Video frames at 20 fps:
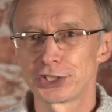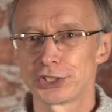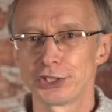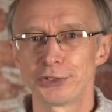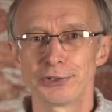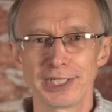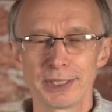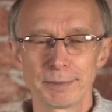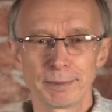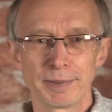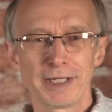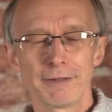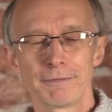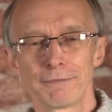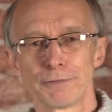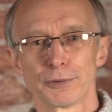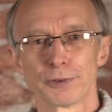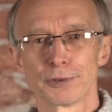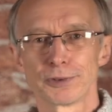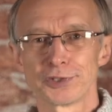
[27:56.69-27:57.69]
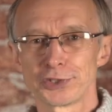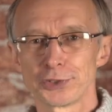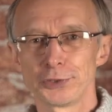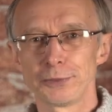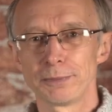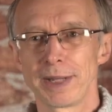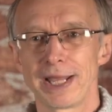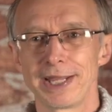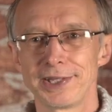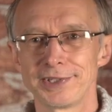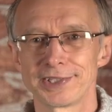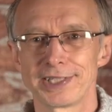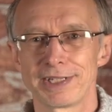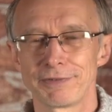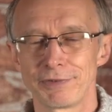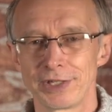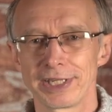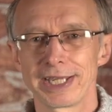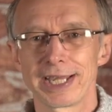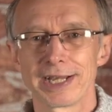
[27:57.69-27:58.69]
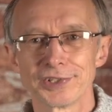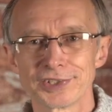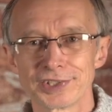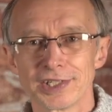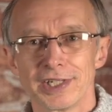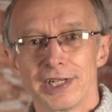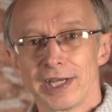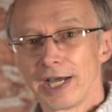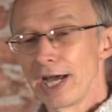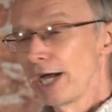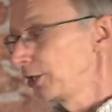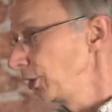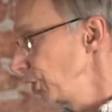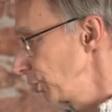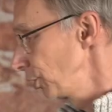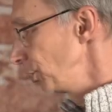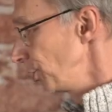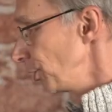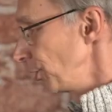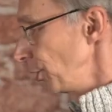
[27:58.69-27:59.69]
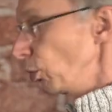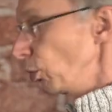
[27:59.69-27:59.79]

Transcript: you need a B4 zoom lens and everything else, and you can do it